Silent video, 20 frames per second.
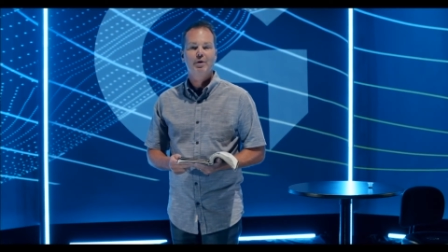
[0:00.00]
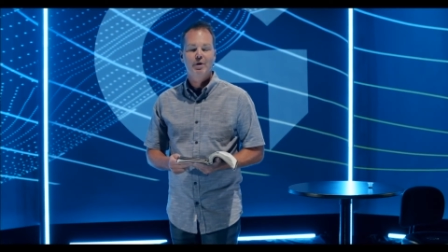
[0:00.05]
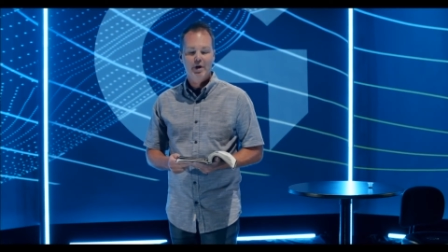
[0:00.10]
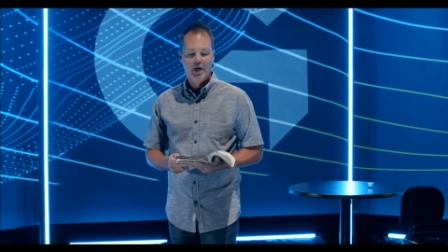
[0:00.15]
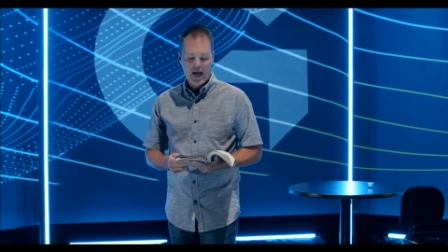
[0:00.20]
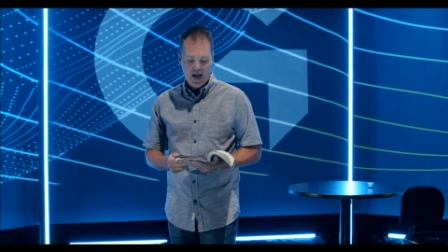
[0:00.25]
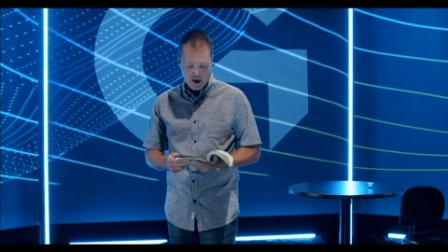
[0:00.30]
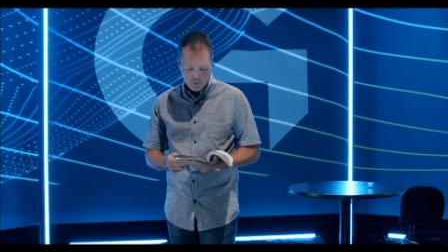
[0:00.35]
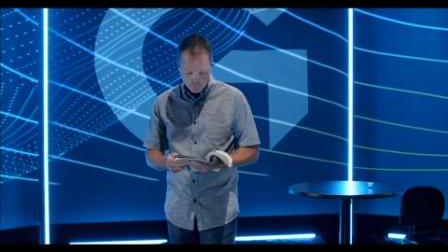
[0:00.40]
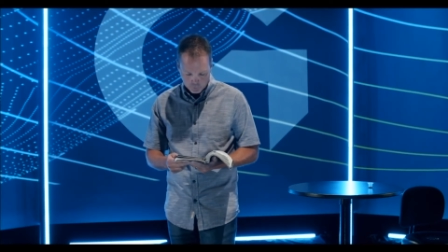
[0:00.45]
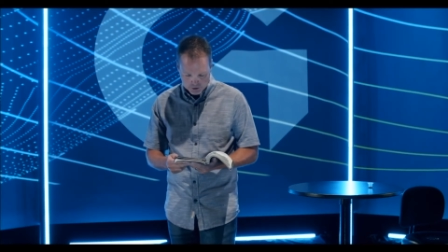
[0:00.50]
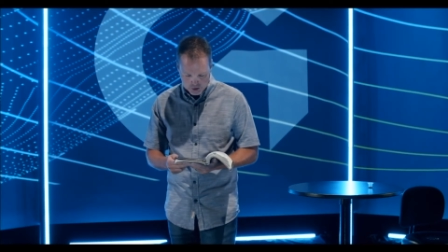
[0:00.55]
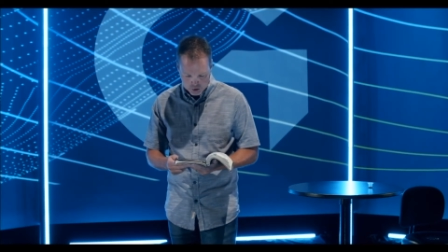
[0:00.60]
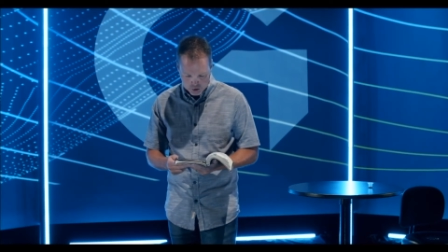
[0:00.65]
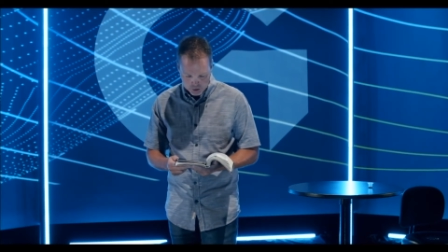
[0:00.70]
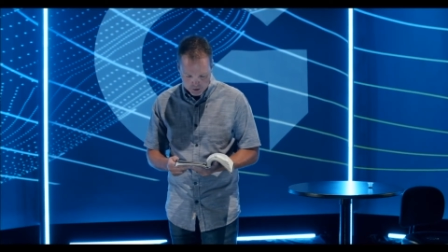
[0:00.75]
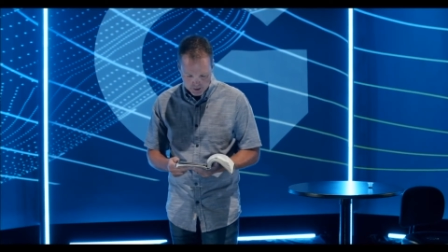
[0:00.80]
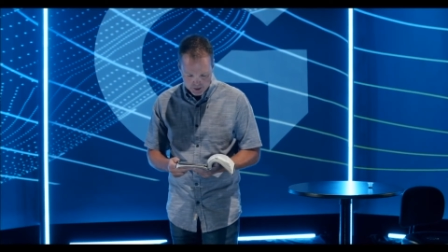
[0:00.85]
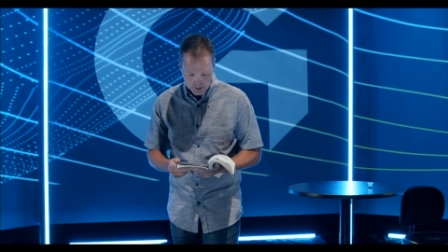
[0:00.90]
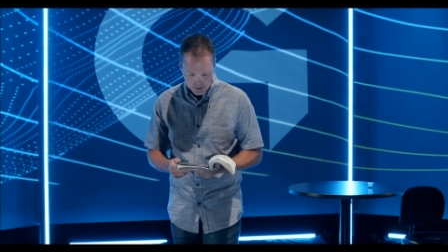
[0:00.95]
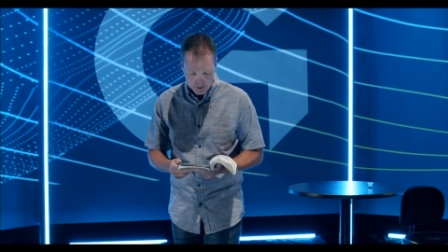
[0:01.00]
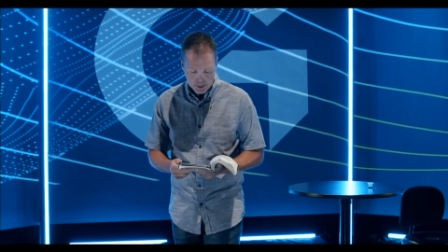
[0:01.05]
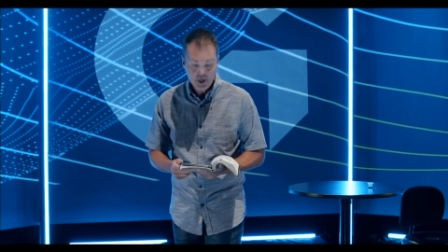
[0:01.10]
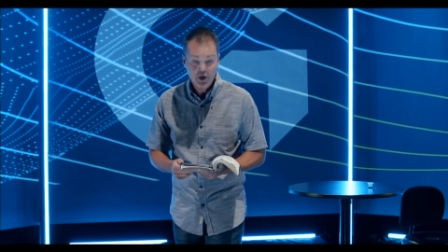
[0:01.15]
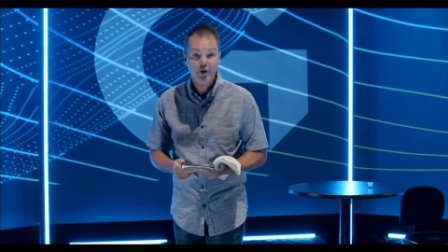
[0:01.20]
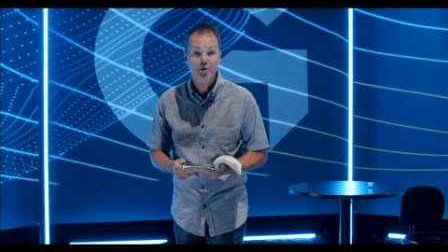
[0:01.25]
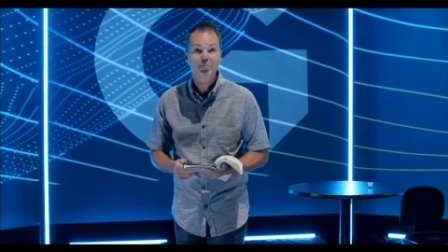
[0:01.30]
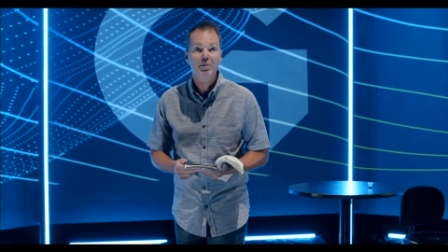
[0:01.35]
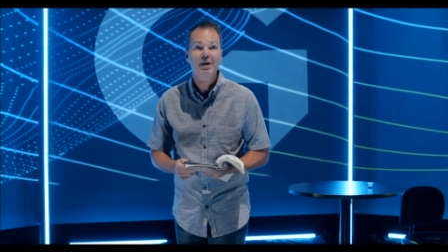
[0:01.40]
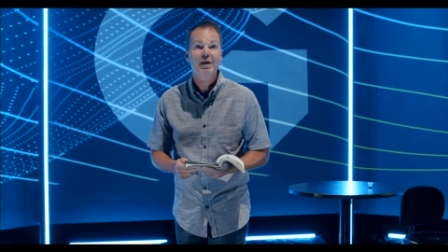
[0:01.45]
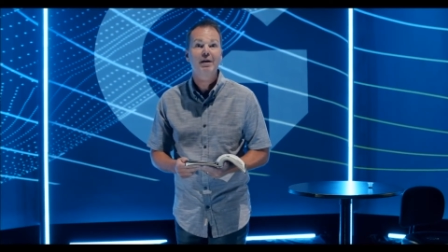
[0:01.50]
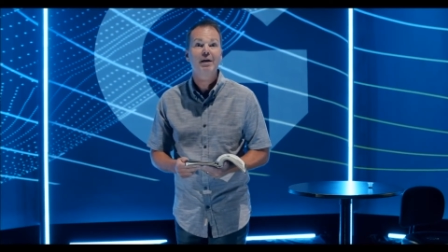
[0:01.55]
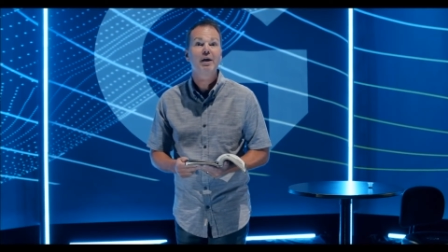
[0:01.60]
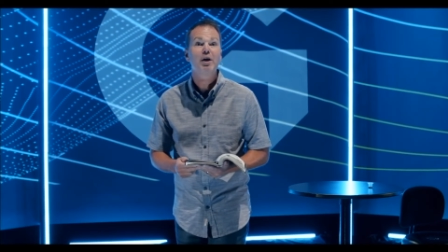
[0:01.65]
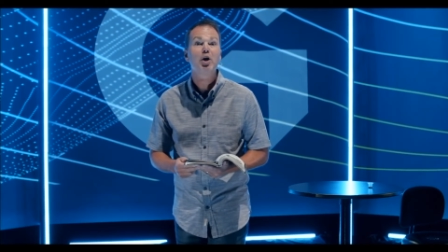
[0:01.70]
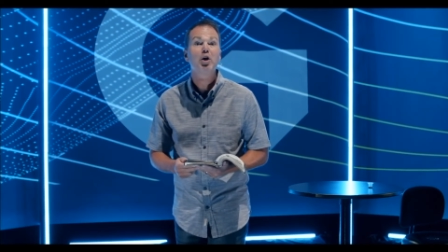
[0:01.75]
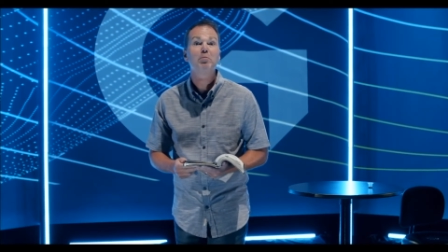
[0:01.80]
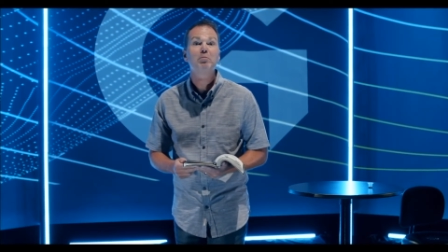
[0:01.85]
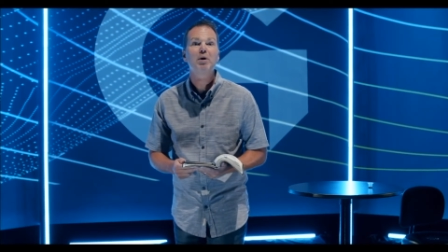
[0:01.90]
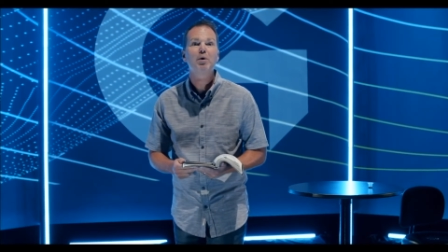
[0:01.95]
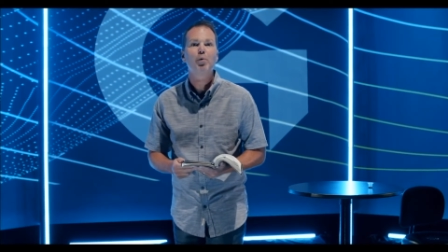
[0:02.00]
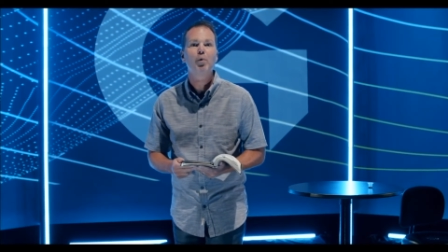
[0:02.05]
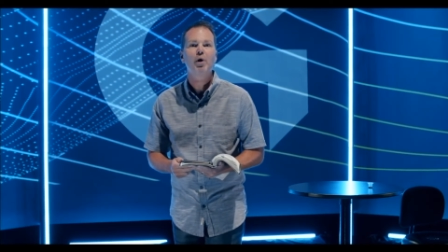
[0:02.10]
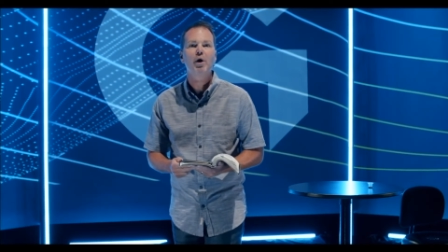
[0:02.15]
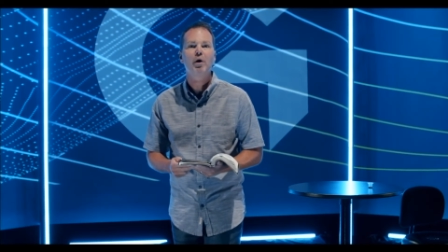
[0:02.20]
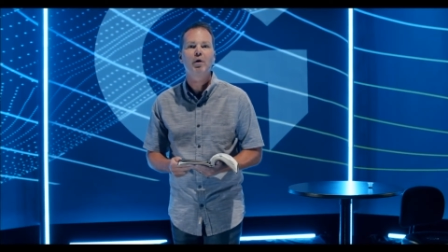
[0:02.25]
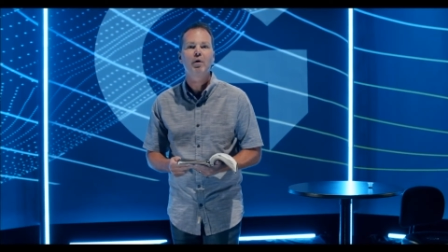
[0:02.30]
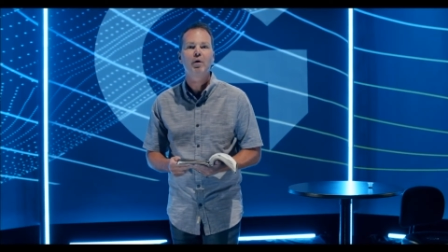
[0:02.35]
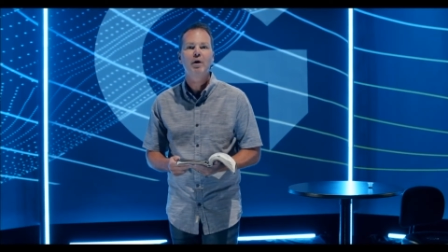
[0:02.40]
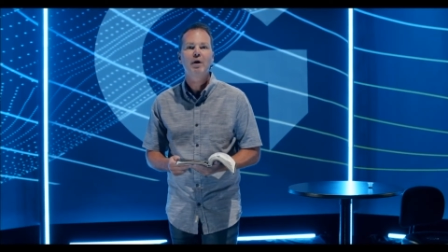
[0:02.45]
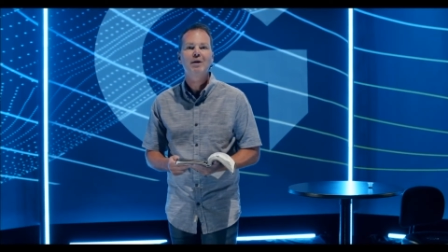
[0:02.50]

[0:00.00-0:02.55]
I want you to hear me and hear me well.